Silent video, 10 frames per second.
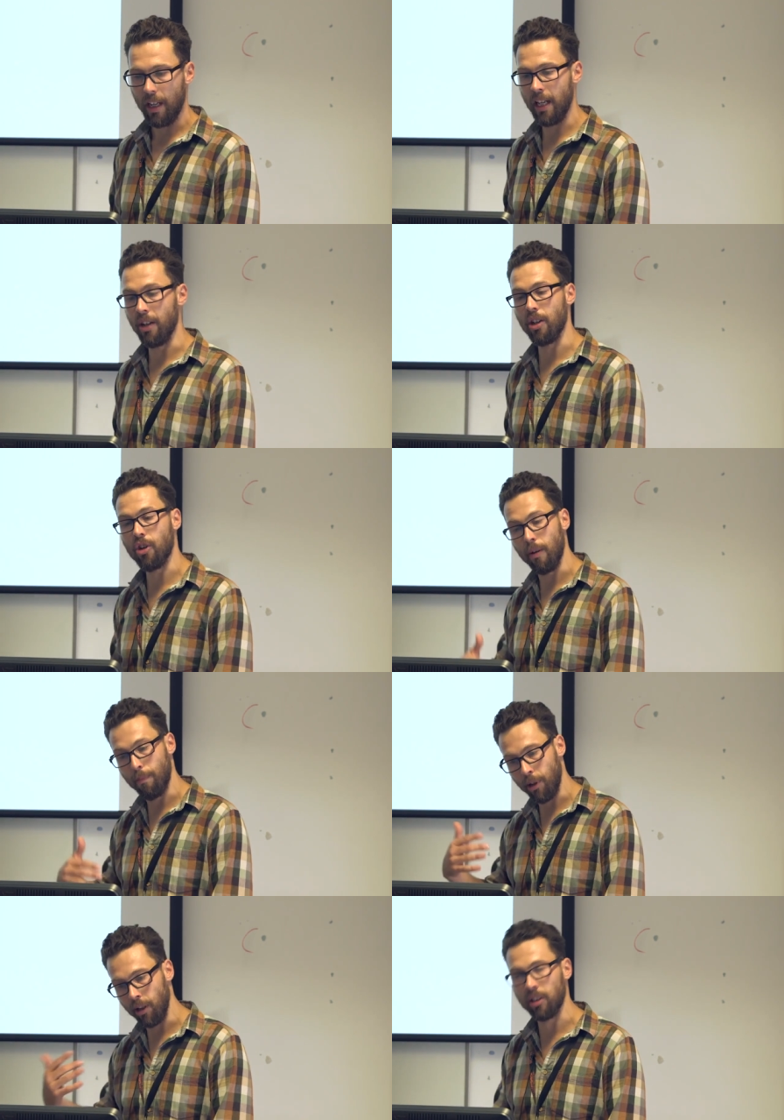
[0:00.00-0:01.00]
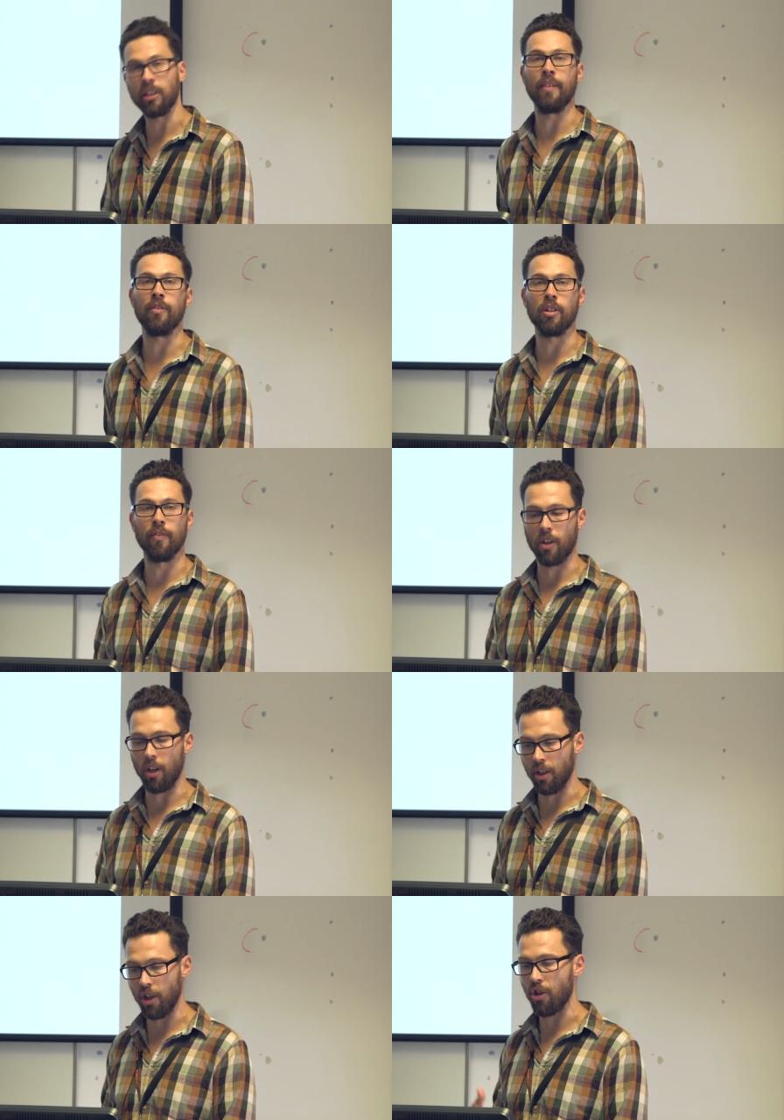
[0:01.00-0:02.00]
In addition, perseverative
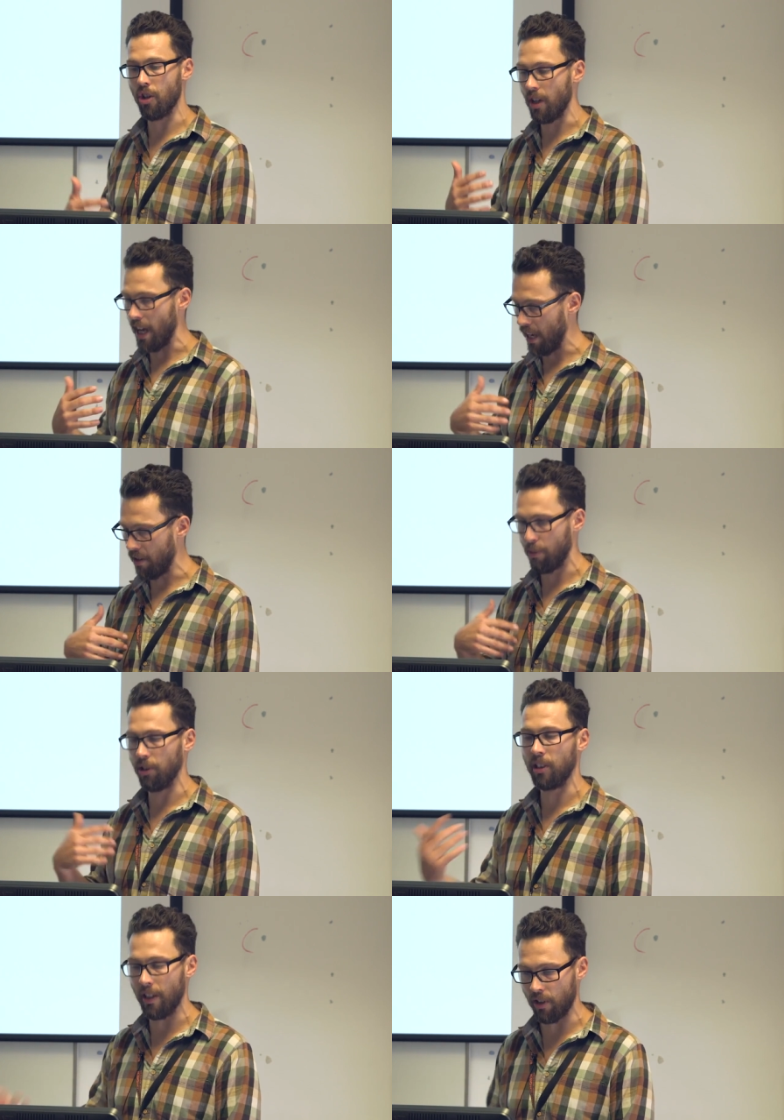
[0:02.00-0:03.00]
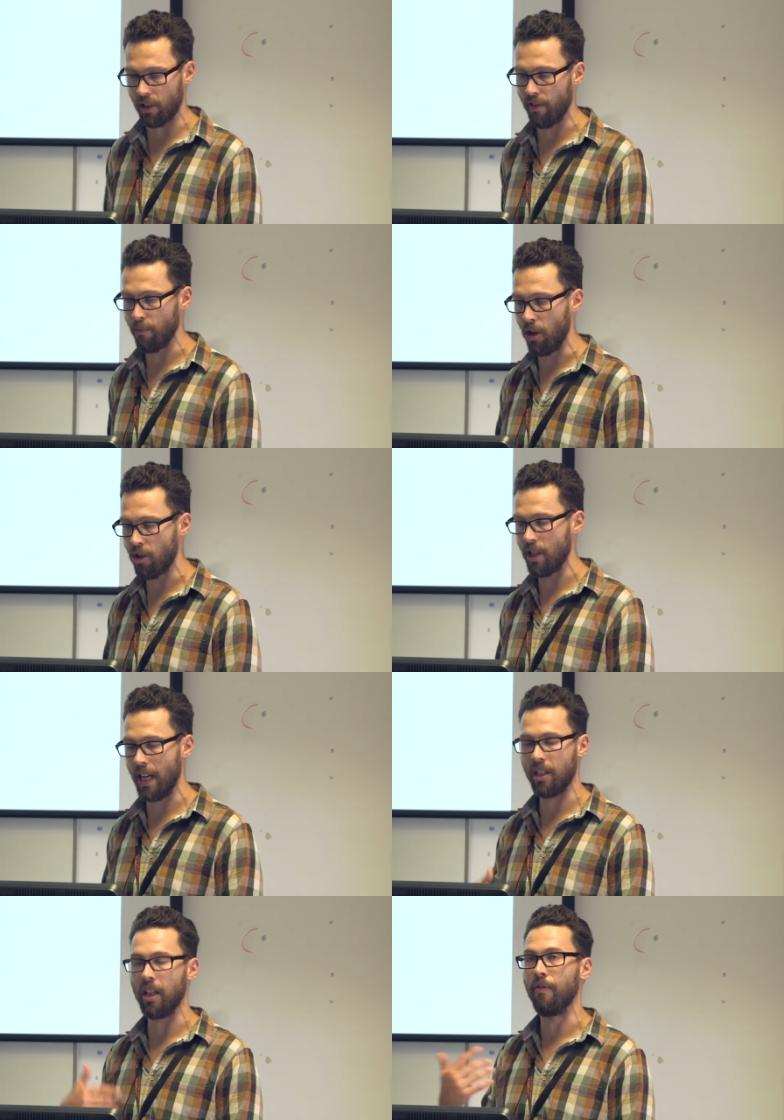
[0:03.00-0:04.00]
cognition and perseverative
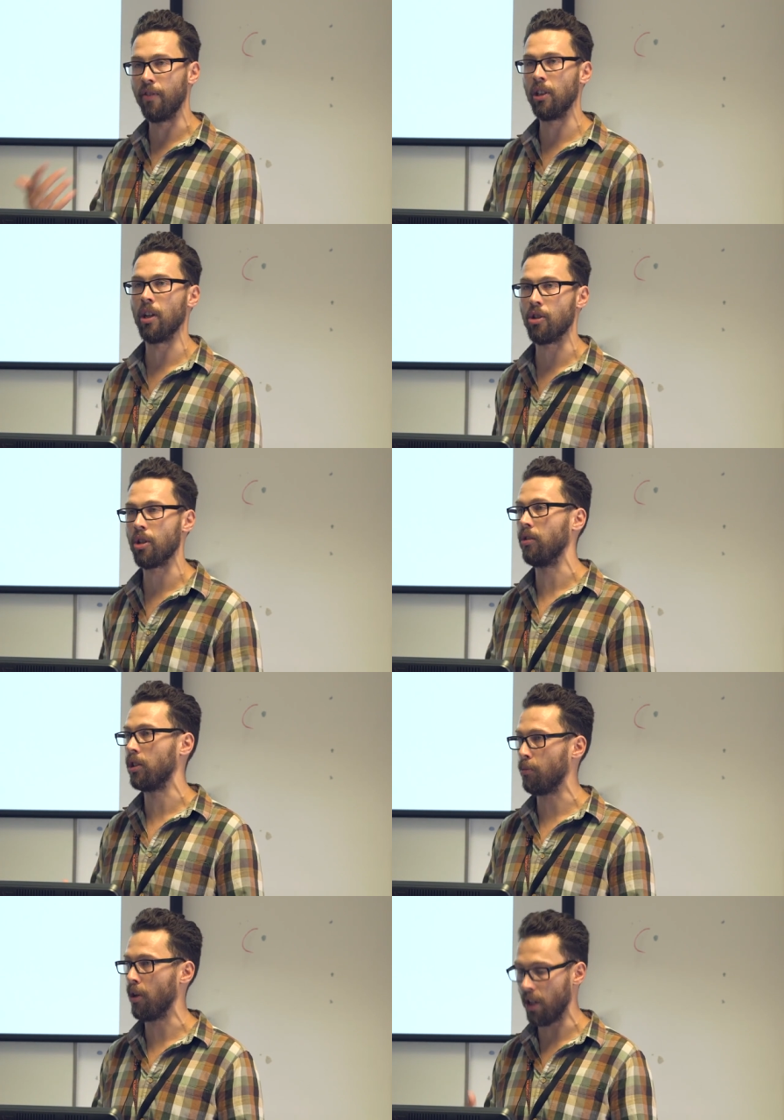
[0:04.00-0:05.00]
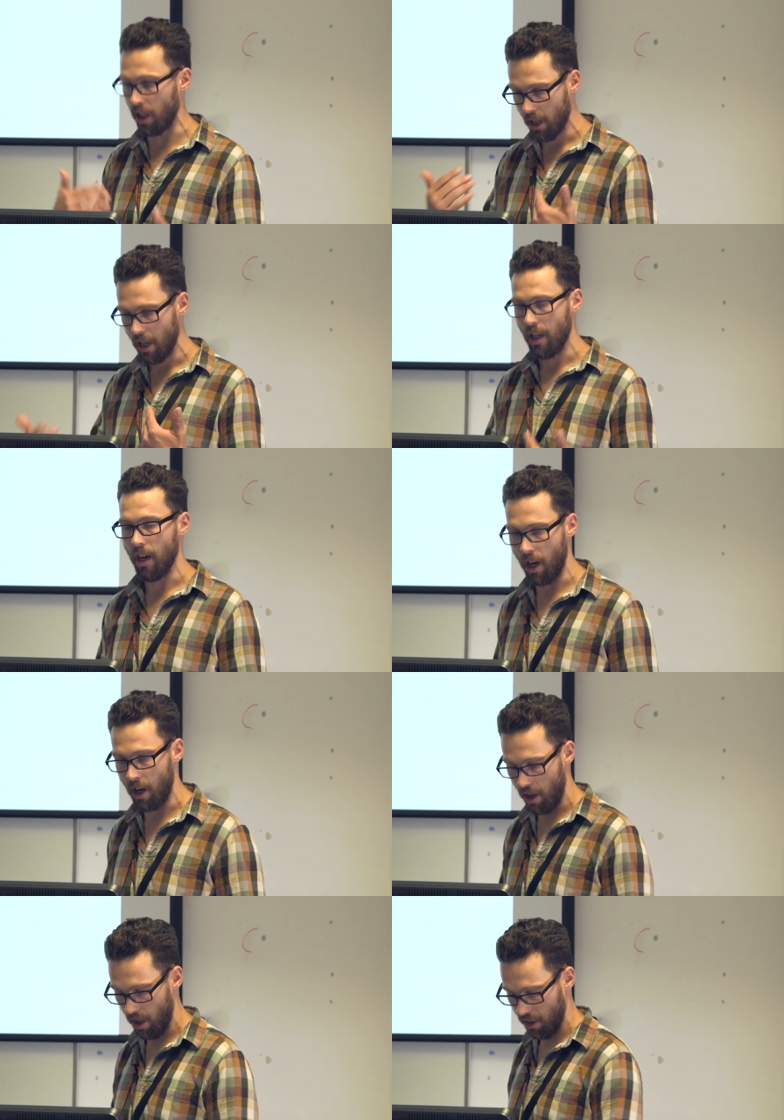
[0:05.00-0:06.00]
emotionality and physiological responding
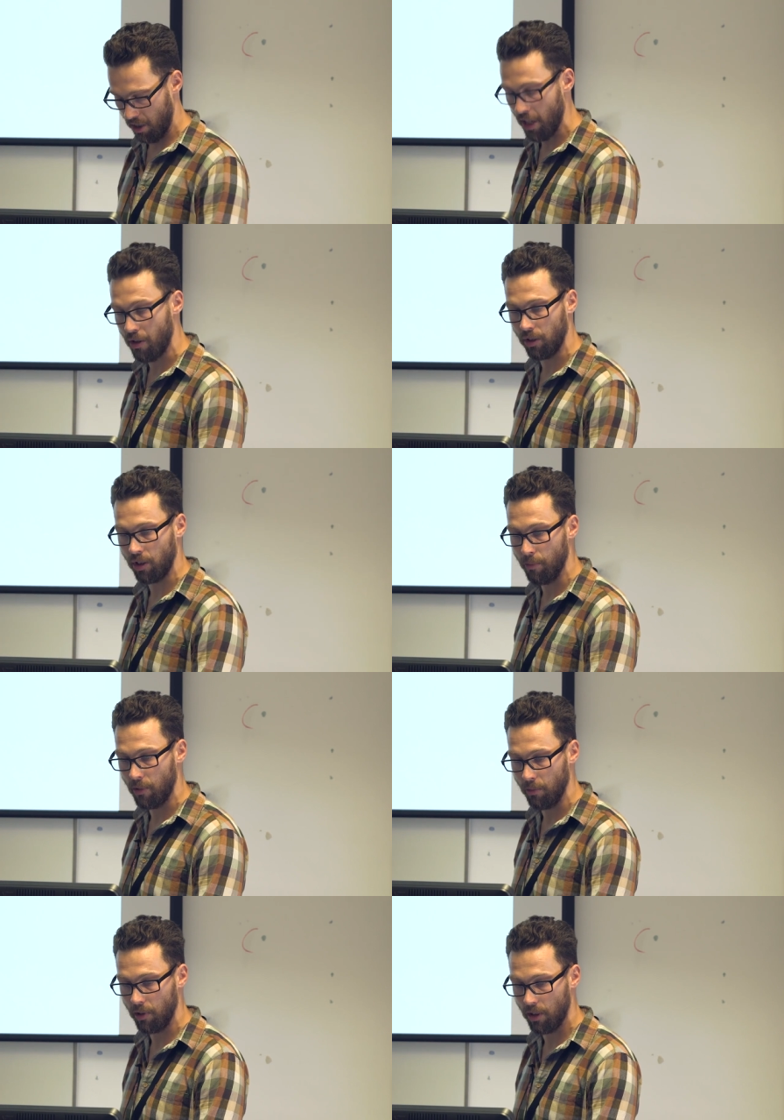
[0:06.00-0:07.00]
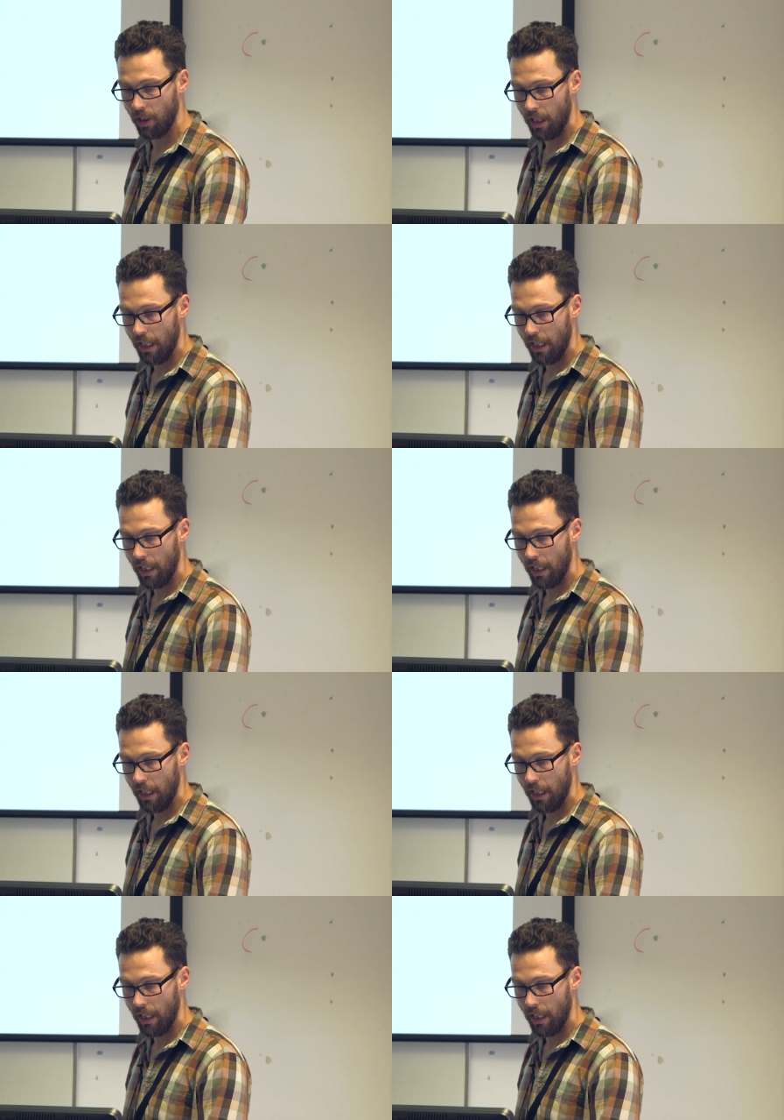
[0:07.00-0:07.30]
are central symptoms.